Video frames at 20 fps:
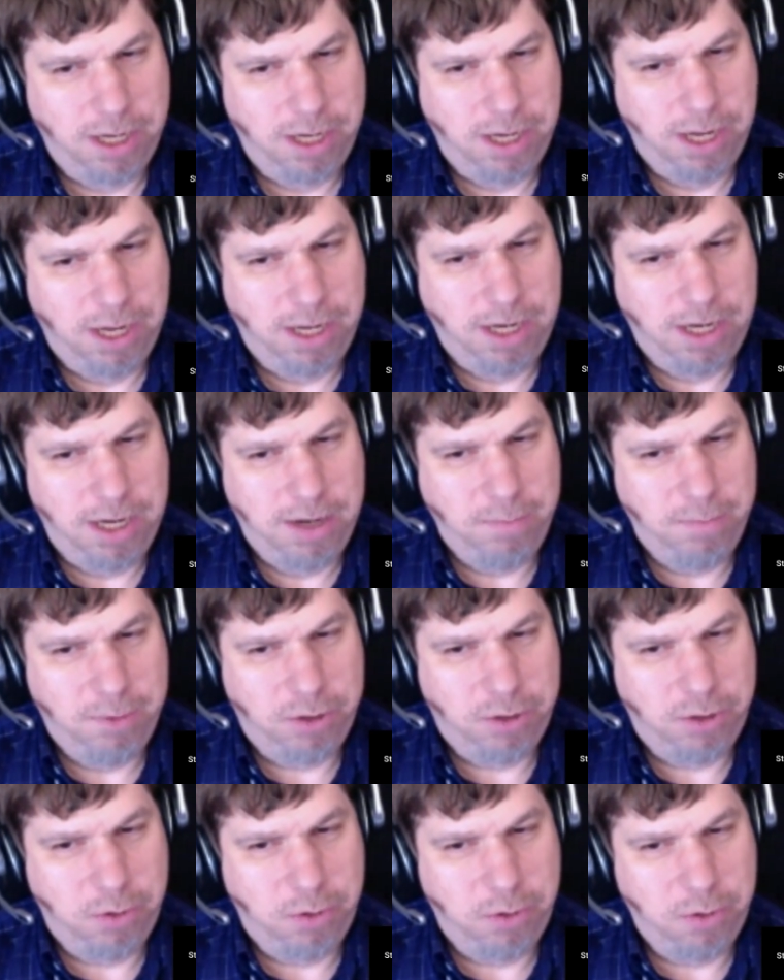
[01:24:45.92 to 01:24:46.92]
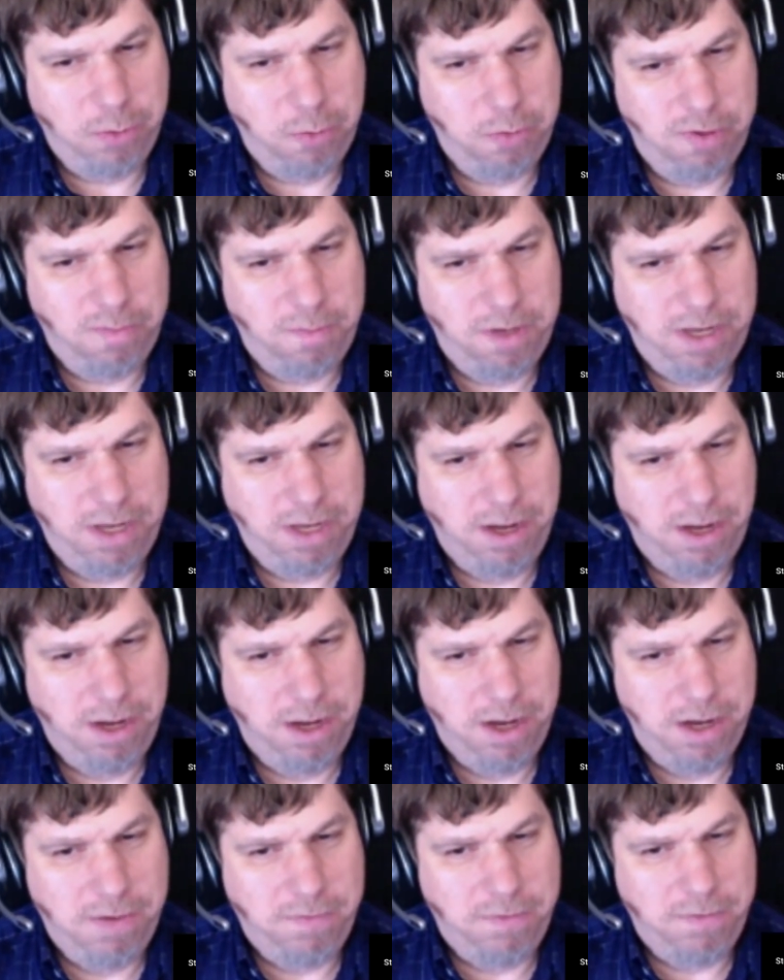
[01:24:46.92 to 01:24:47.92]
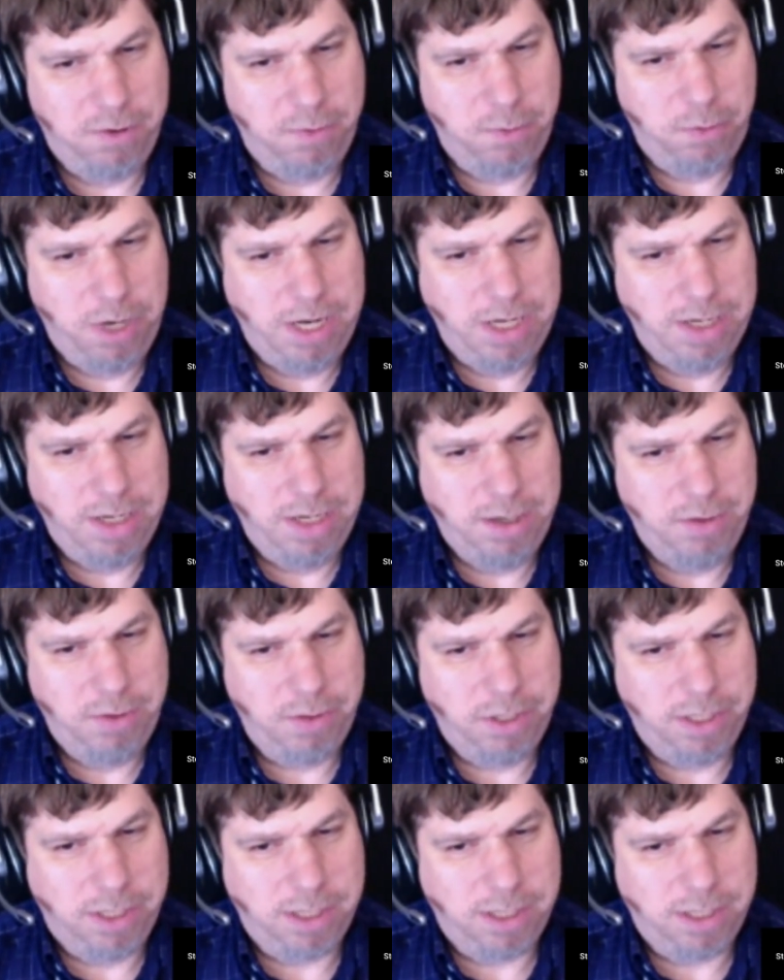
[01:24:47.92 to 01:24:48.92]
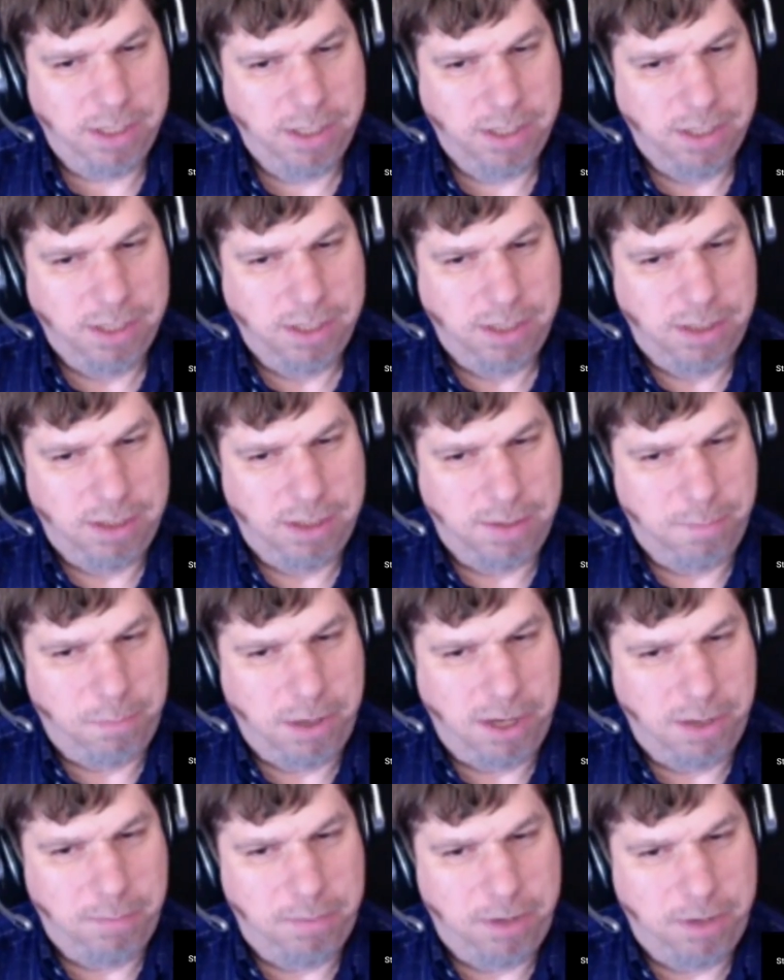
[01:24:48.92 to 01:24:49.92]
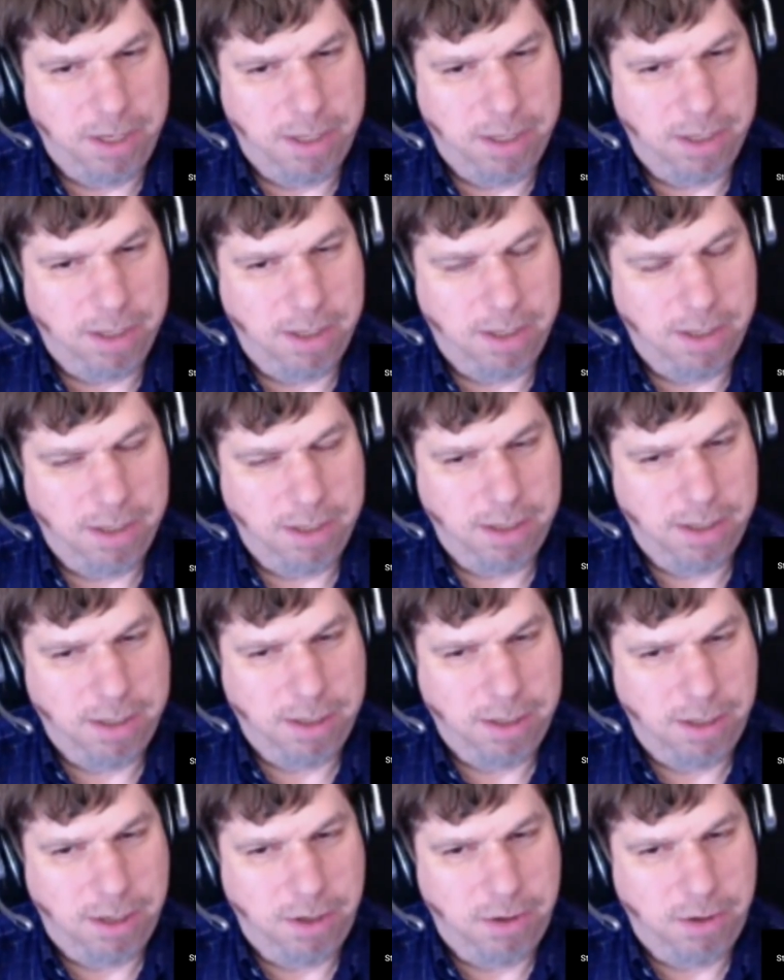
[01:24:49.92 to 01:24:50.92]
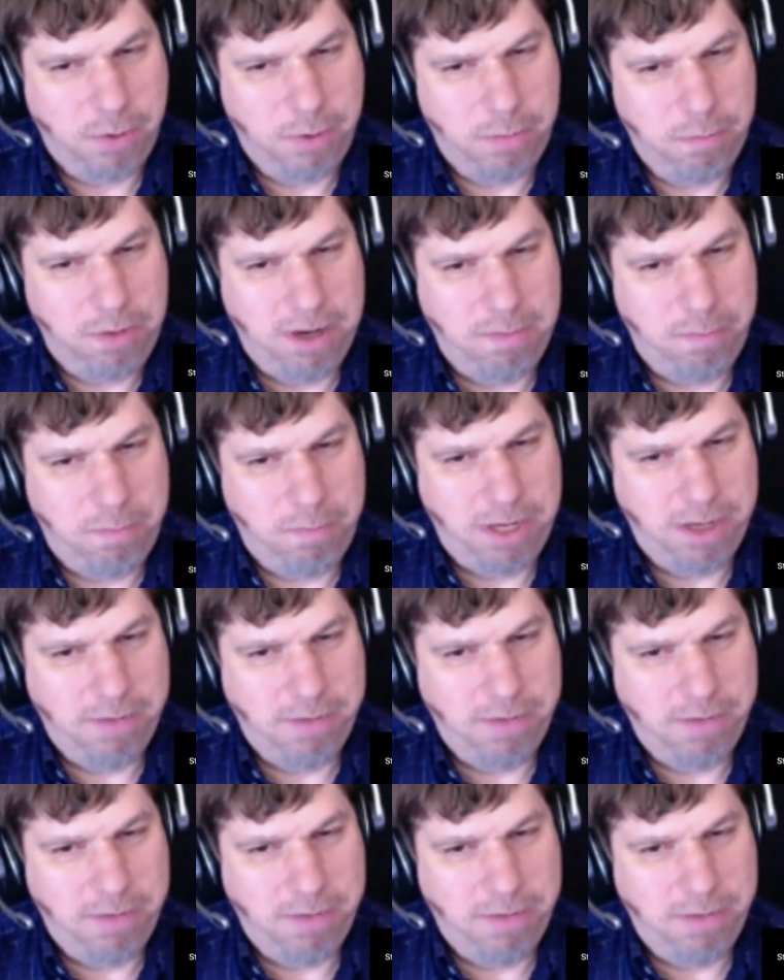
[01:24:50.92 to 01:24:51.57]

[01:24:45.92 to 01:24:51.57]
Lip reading: and I am sure it would be of great interest to the public although it might